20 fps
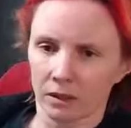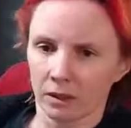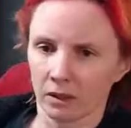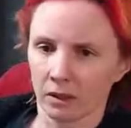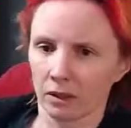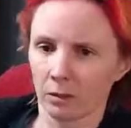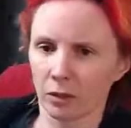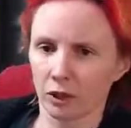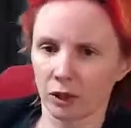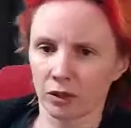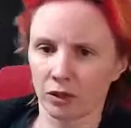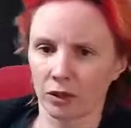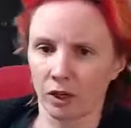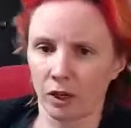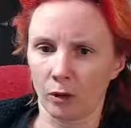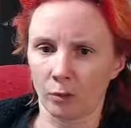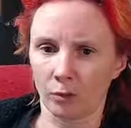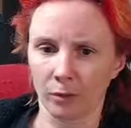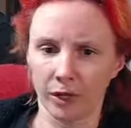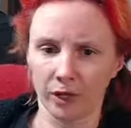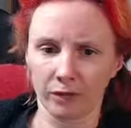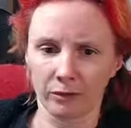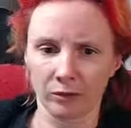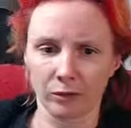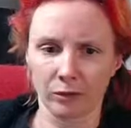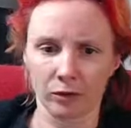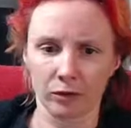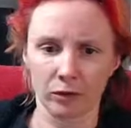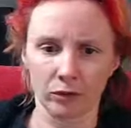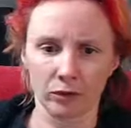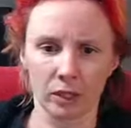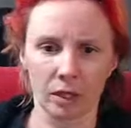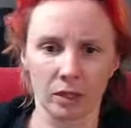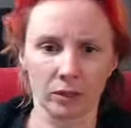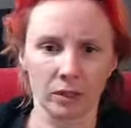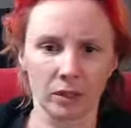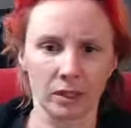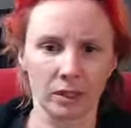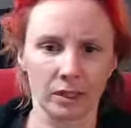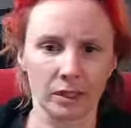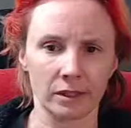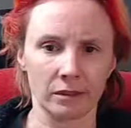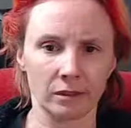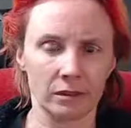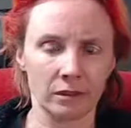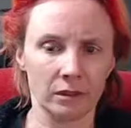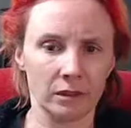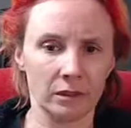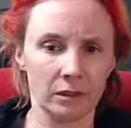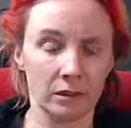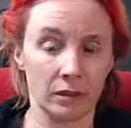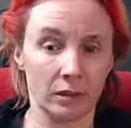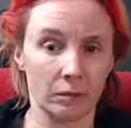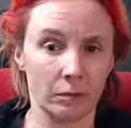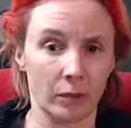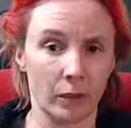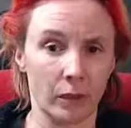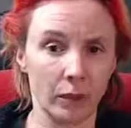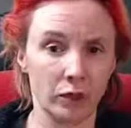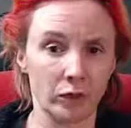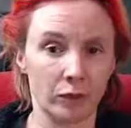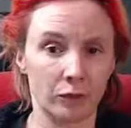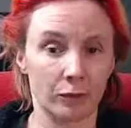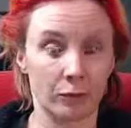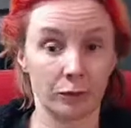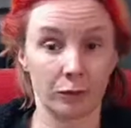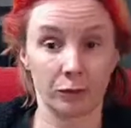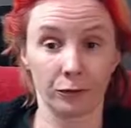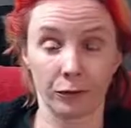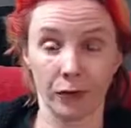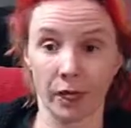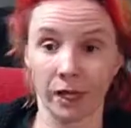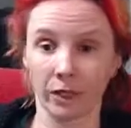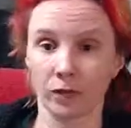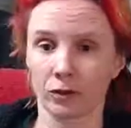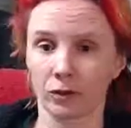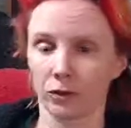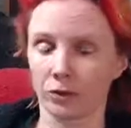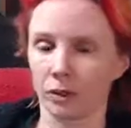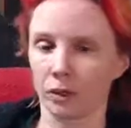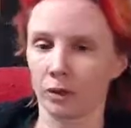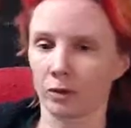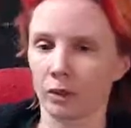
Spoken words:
the commission will help pay for the new tower and the much faster tower.